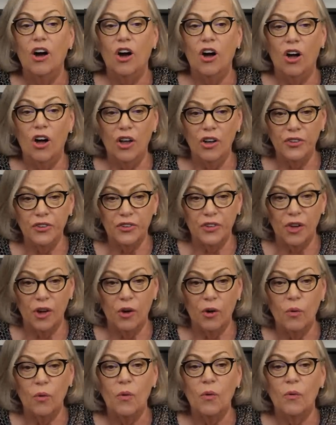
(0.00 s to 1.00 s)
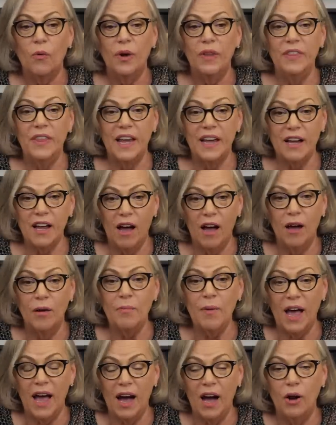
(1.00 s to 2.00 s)
Also, when they
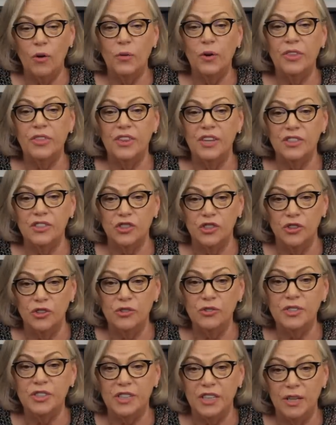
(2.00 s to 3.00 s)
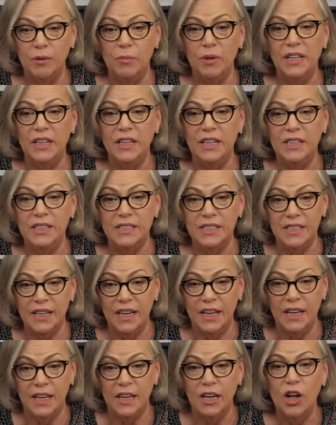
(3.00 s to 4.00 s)
come out with this new C B D
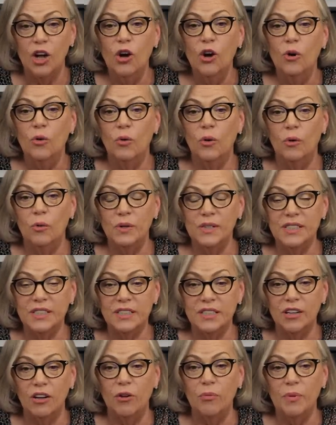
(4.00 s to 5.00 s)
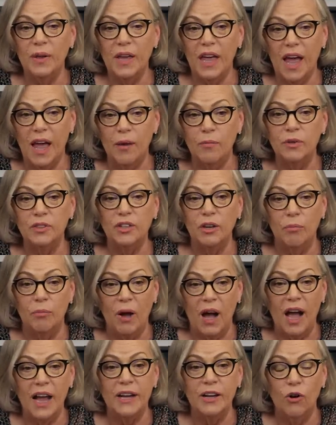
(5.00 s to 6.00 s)
C, will we still be able to
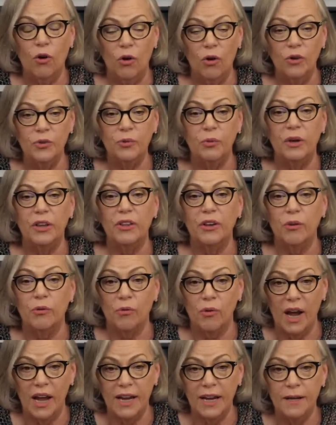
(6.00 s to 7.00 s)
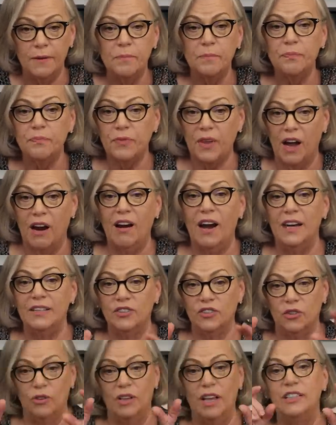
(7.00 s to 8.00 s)
buy gold with it, right? All right,
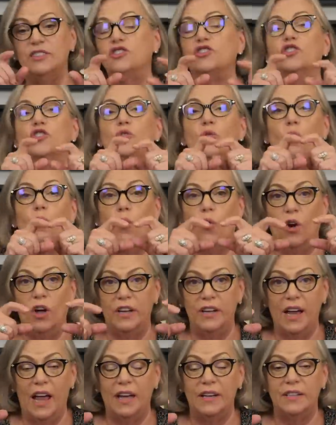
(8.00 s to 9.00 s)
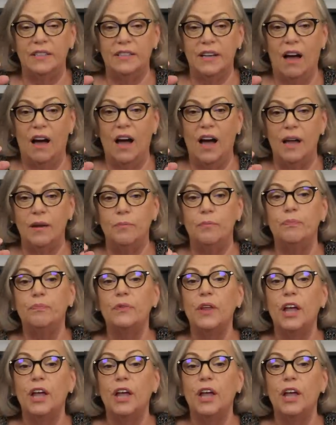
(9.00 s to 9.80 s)
so let's do one at a time.